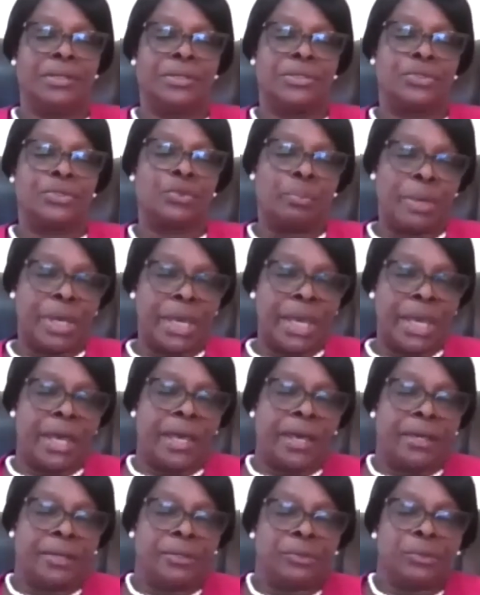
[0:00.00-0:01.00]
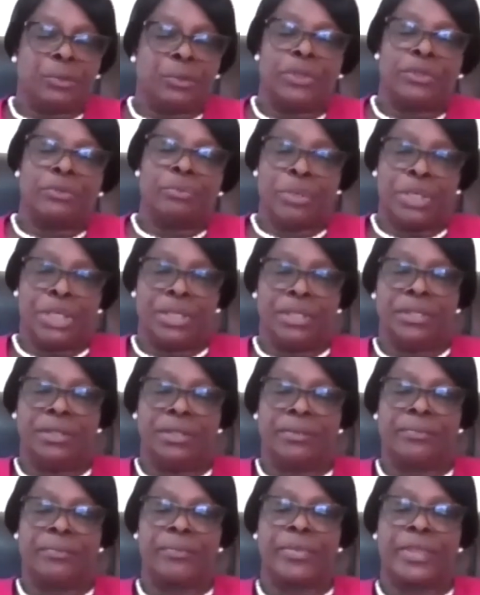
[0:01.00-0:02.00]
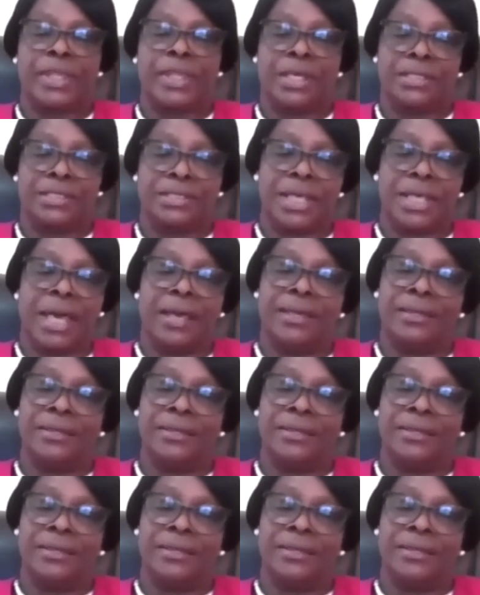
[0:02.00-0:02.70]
to bear with me as I